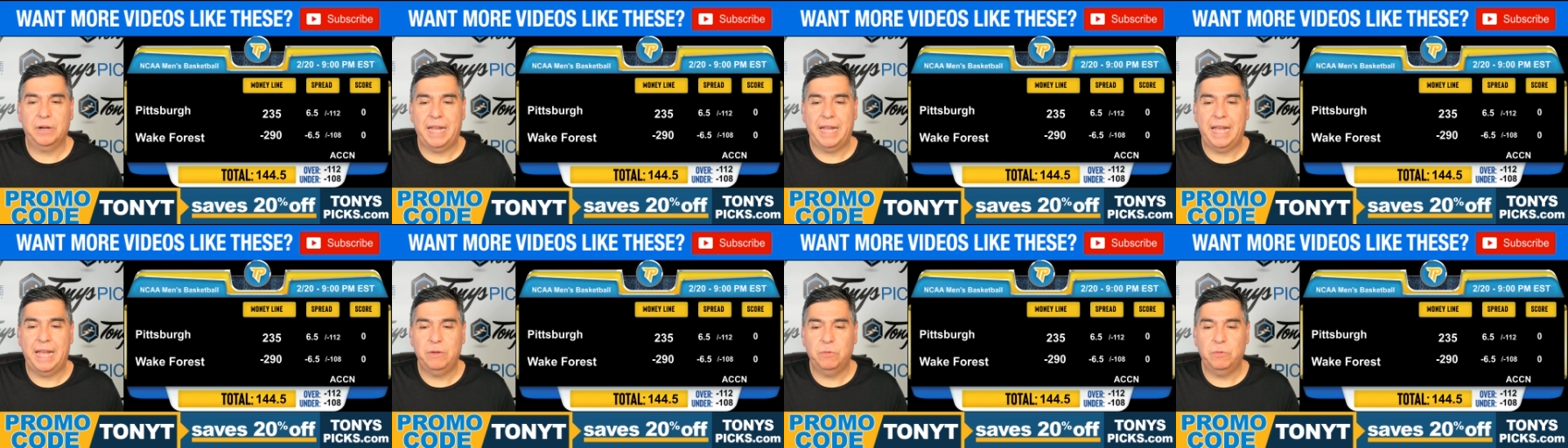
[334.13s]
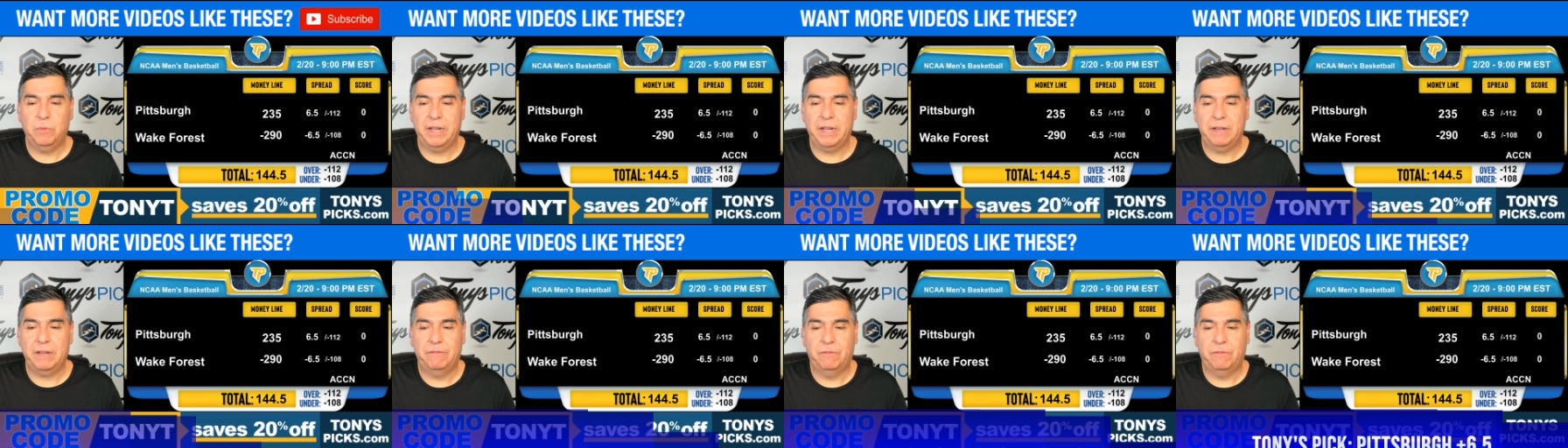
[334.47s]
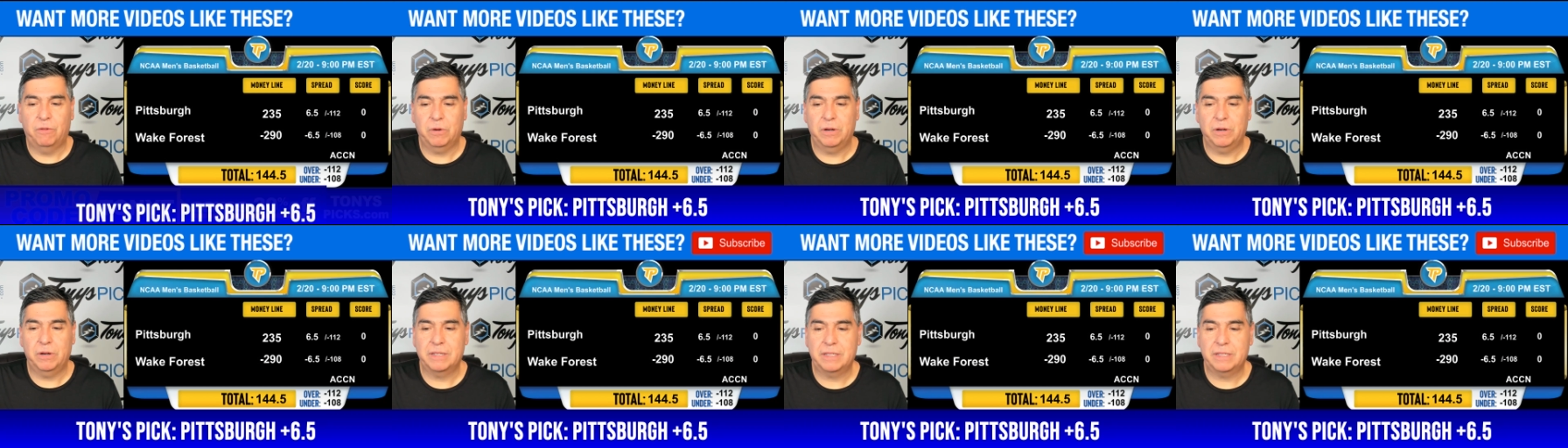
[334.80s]
and Wake
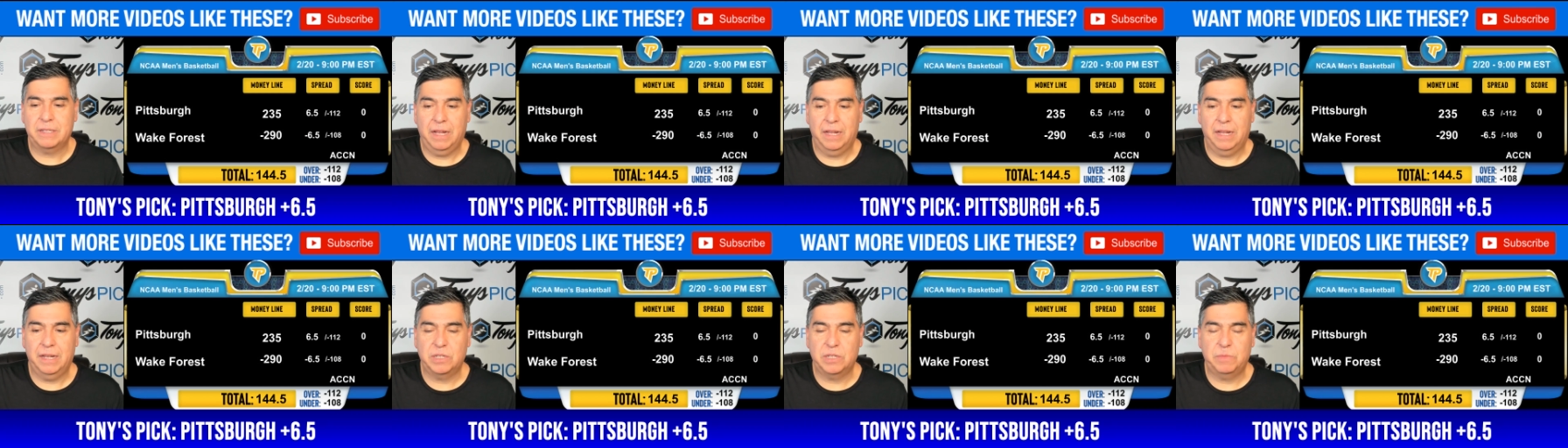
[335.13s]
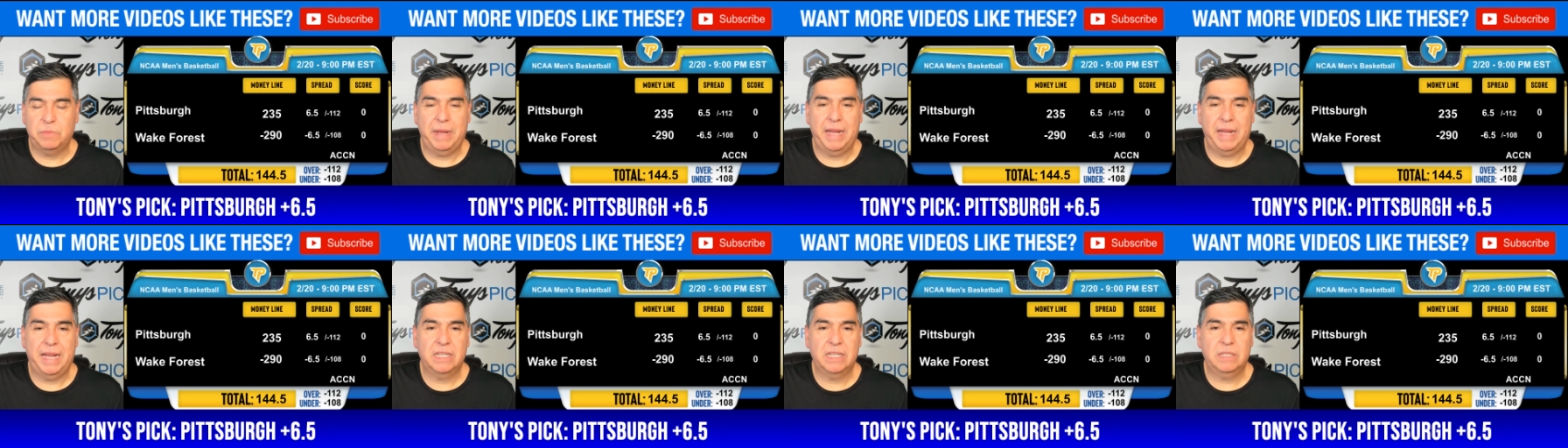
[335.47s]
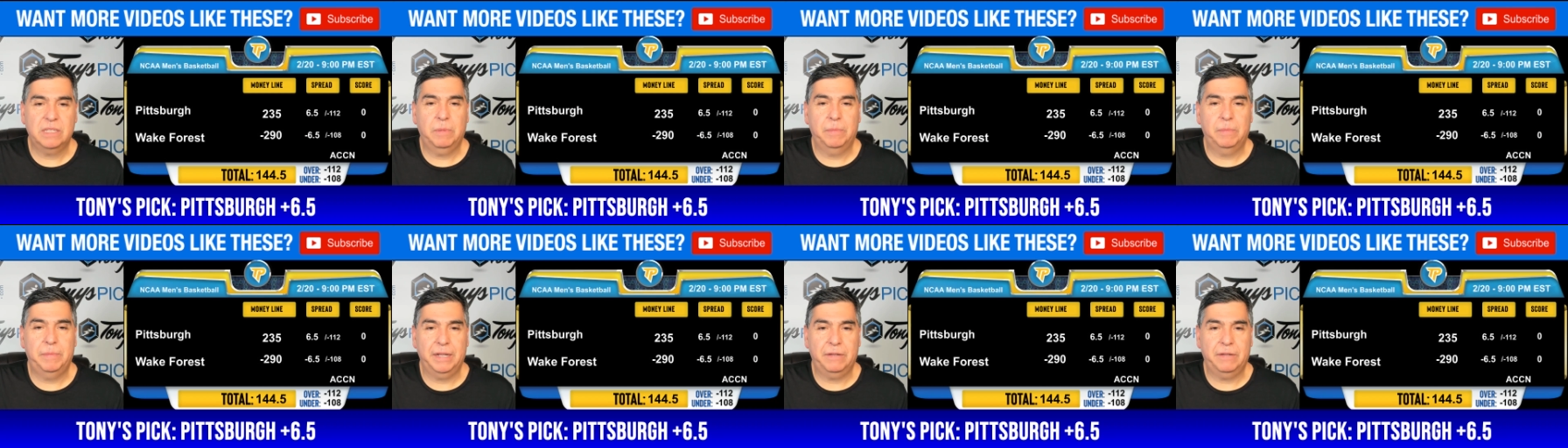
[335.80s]
Forest college
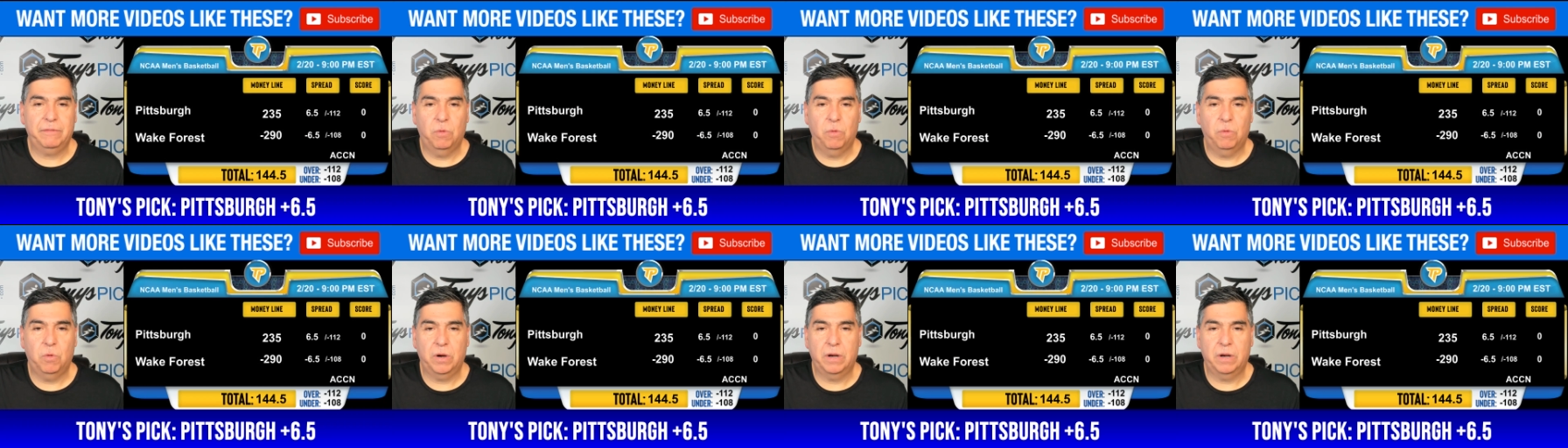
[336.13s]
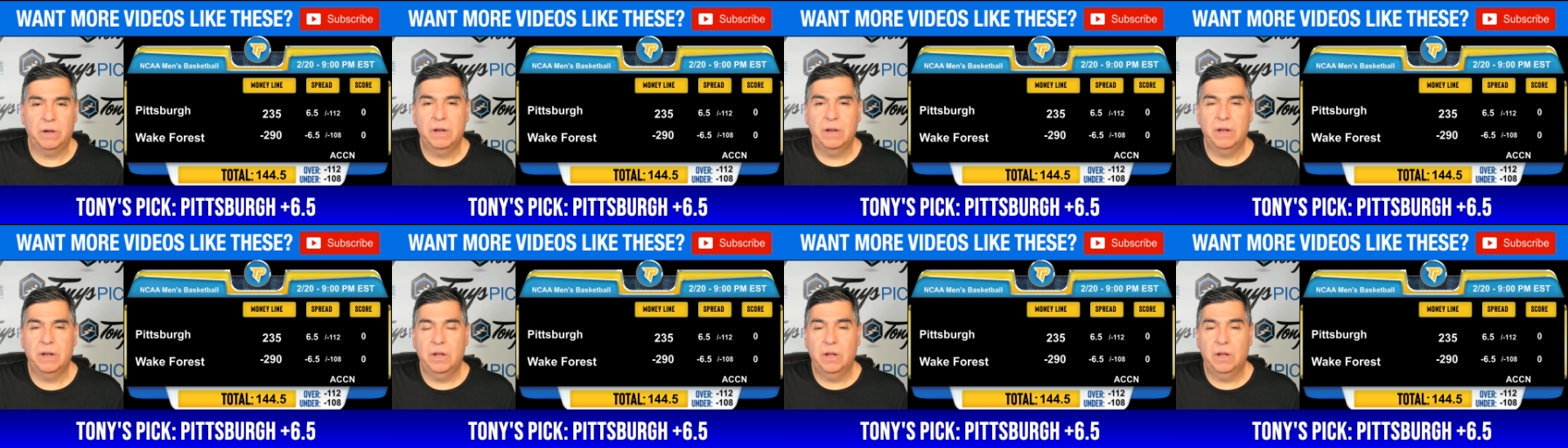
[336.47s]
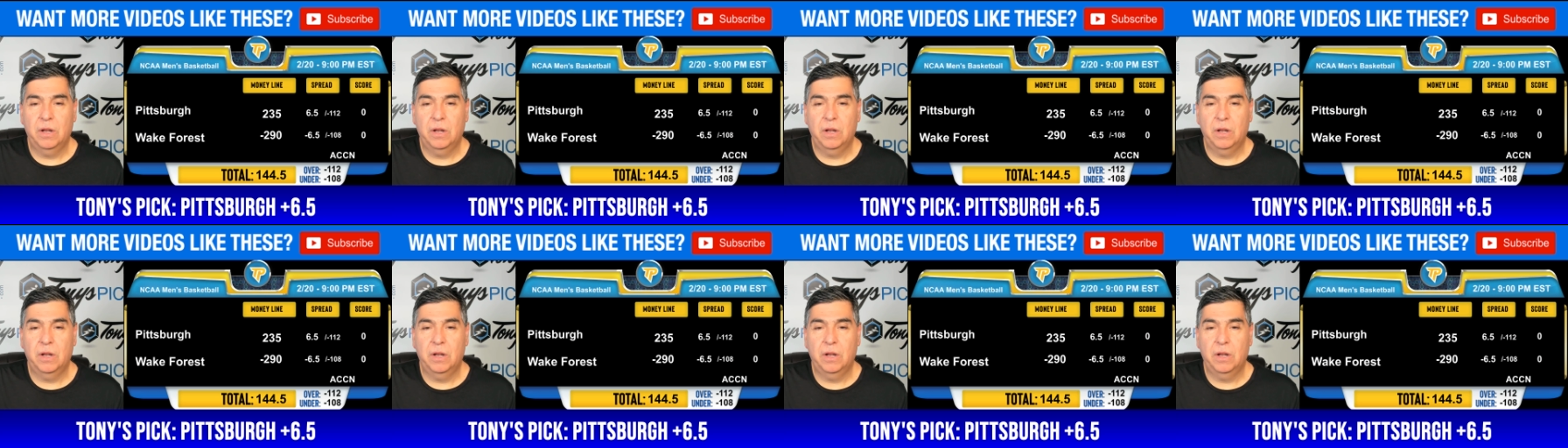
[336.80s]
basketball pick for